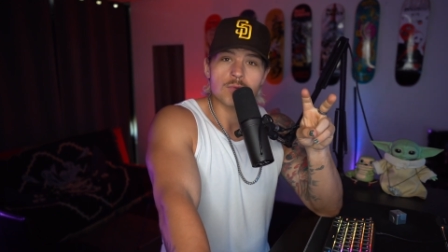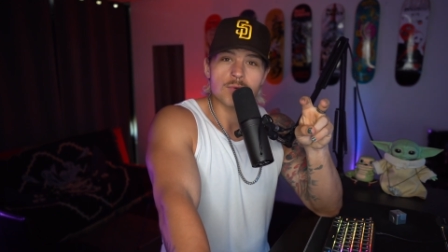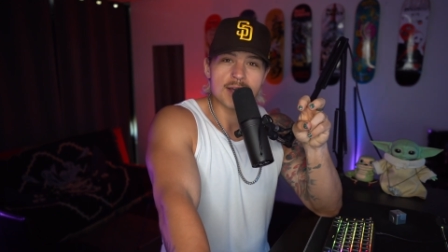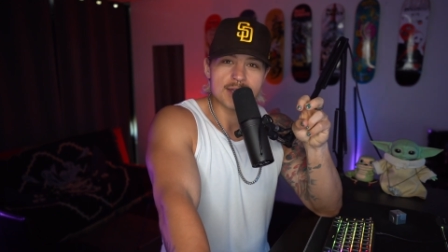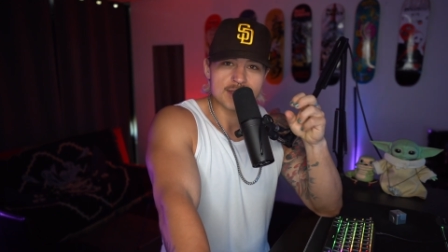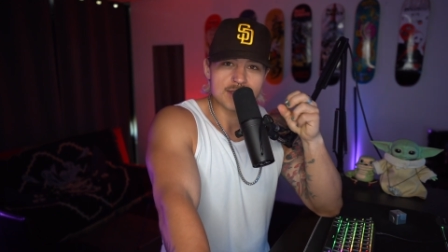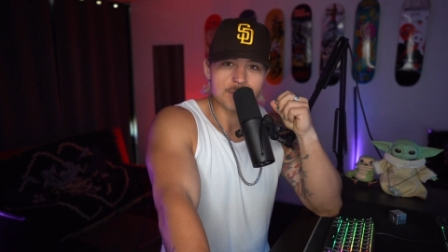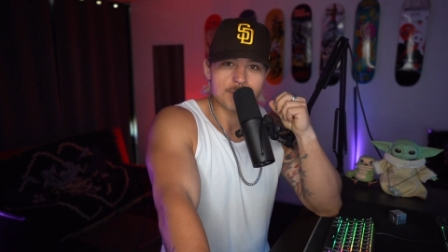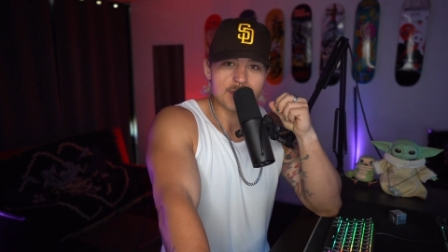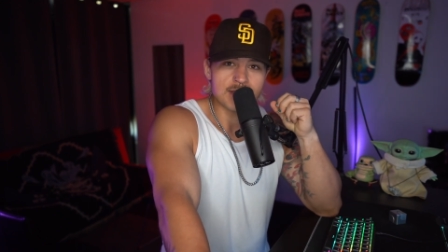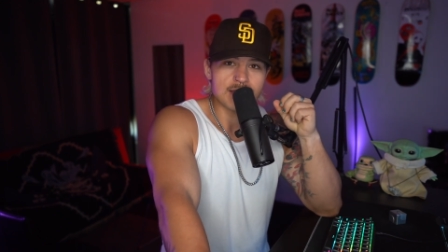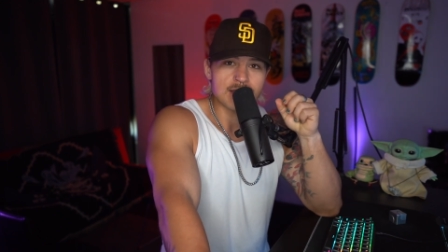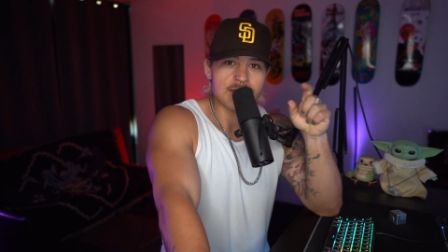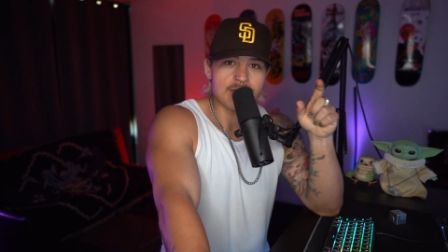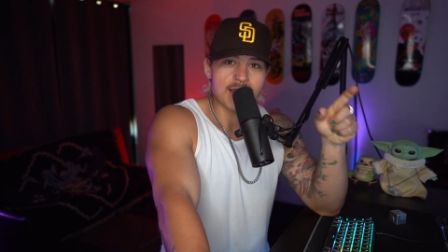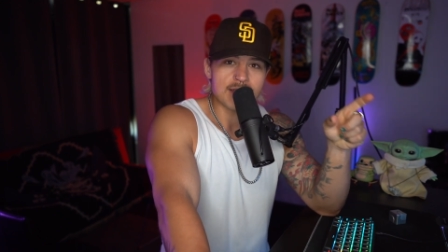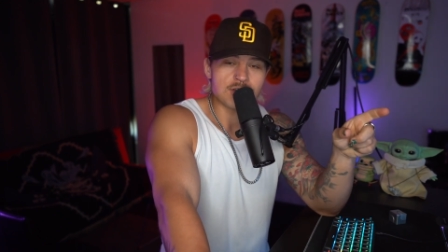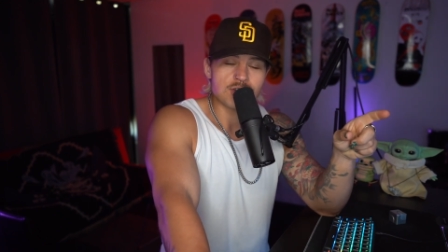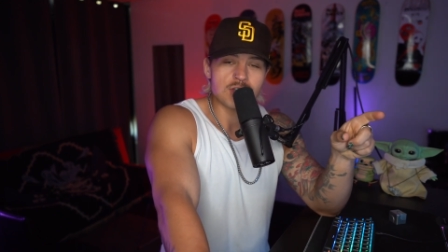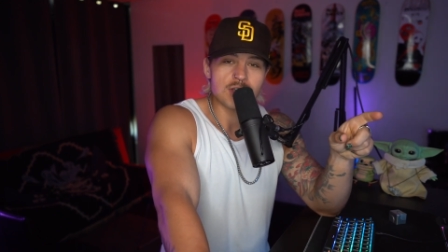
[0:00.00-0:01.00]
recipe
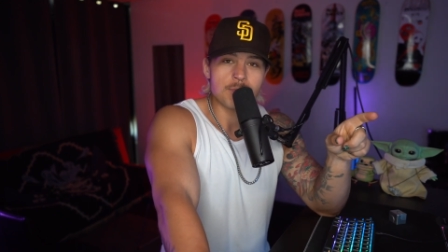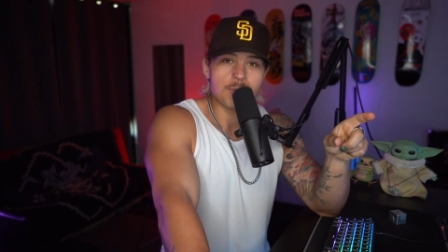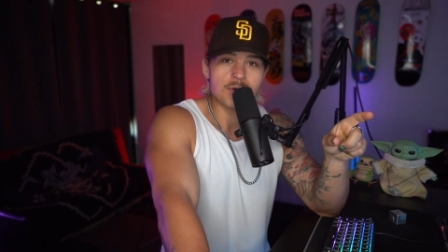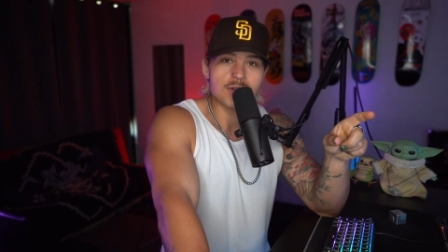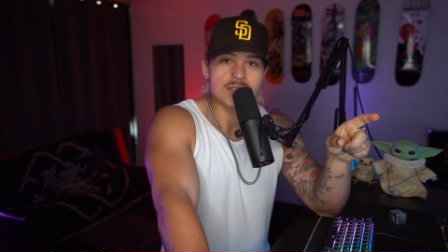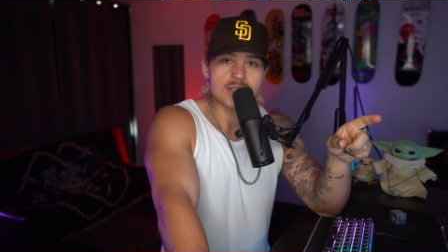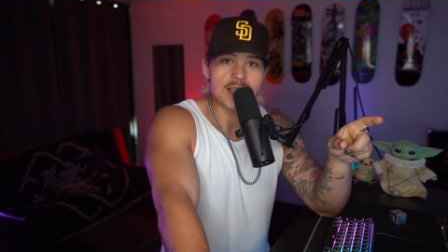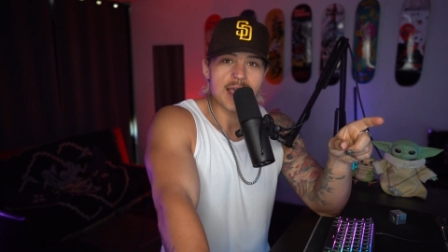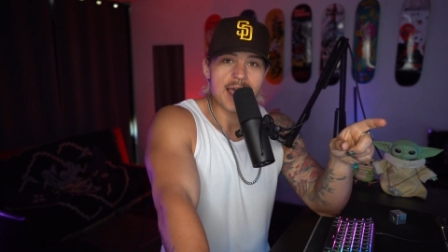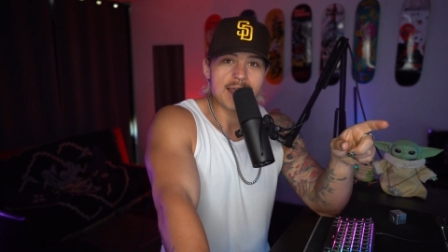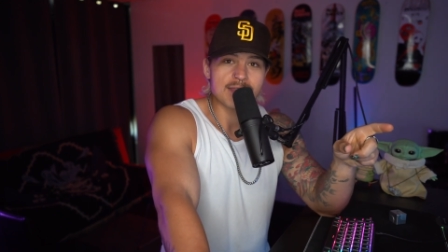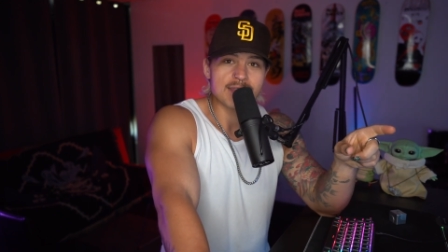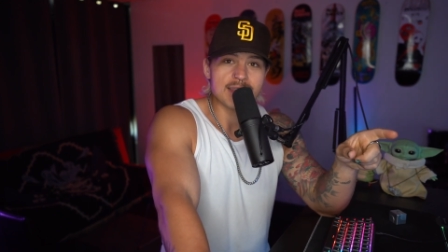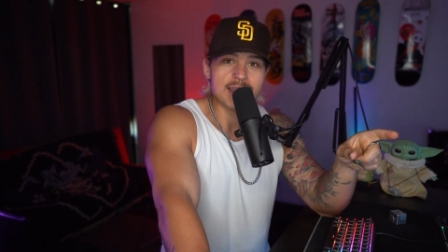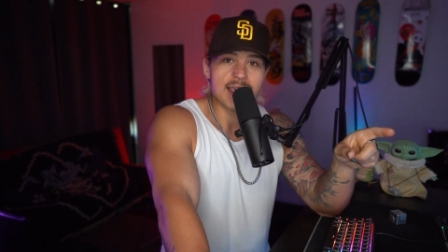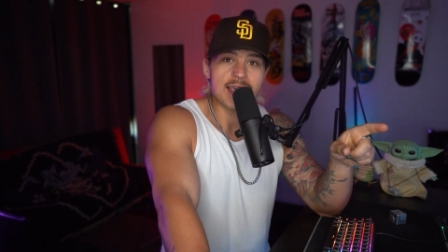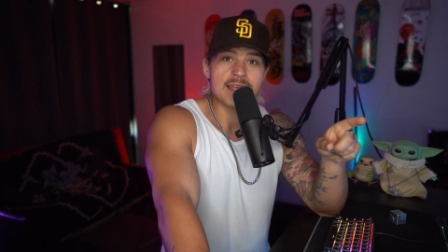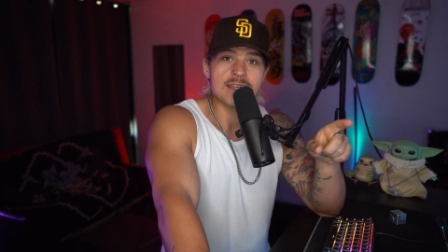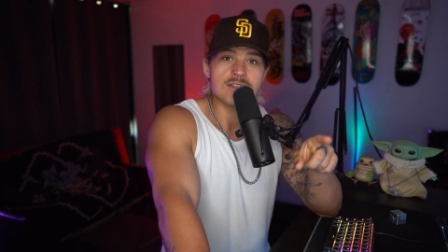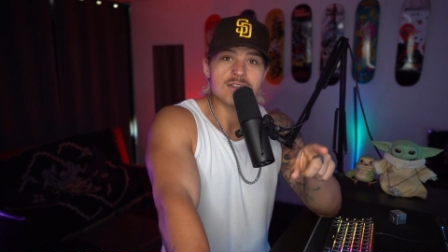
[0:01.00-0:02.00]
that she puts at
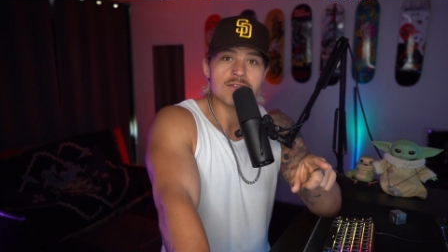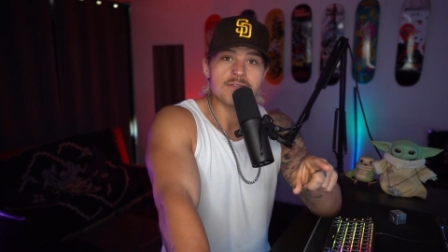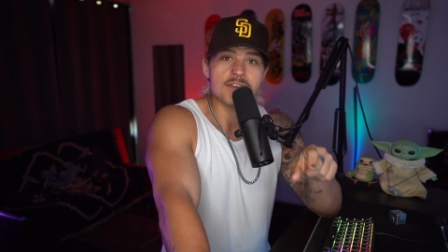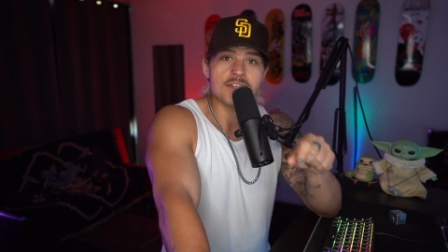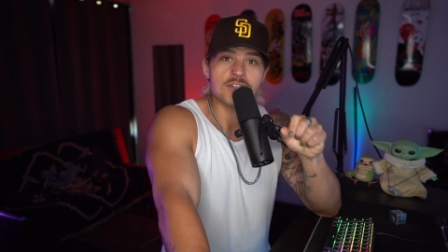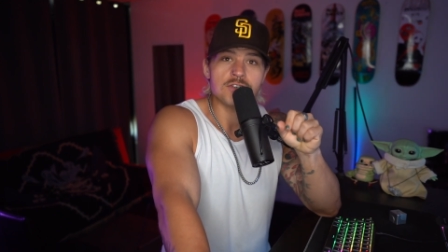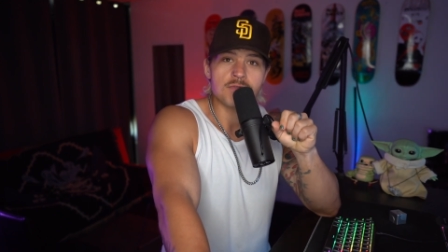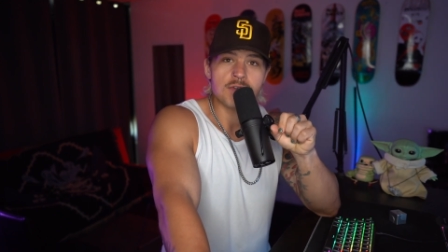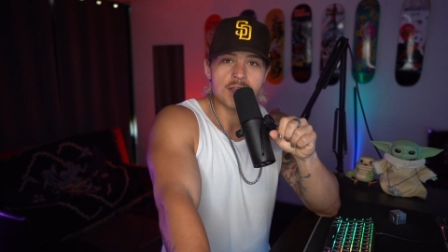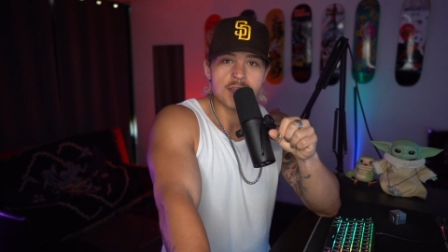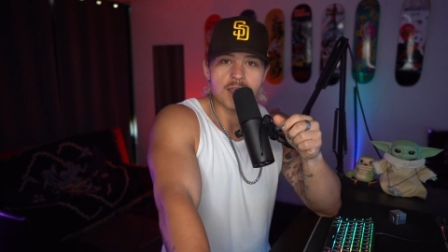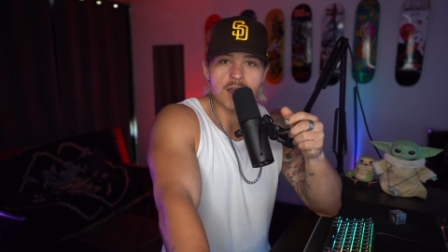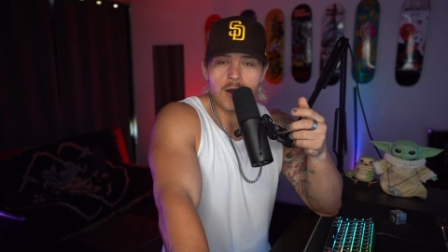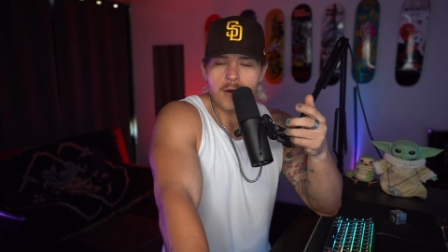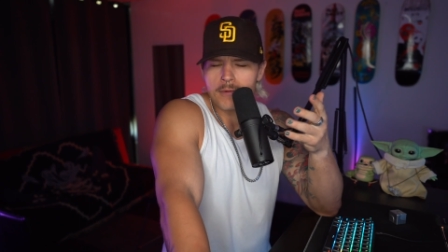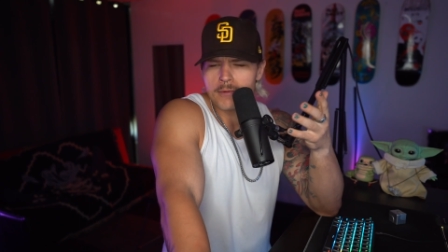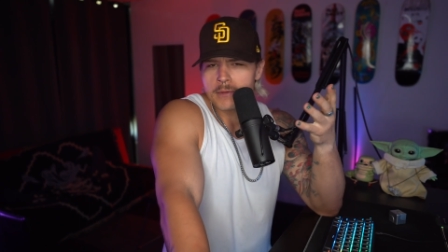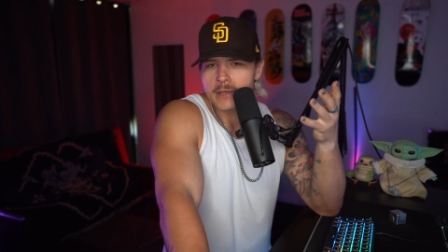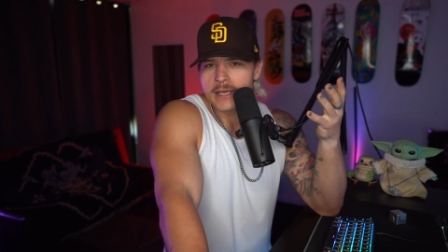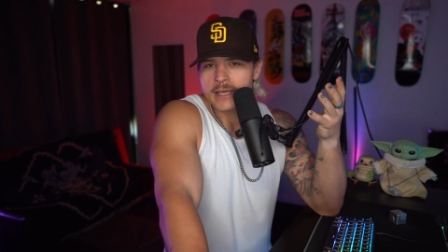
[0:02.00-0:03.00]
the end of each
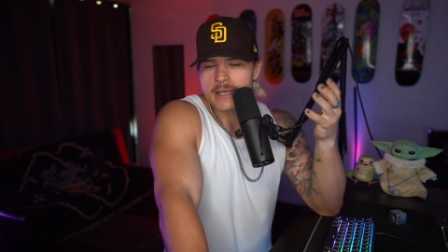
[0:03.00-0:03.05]
video.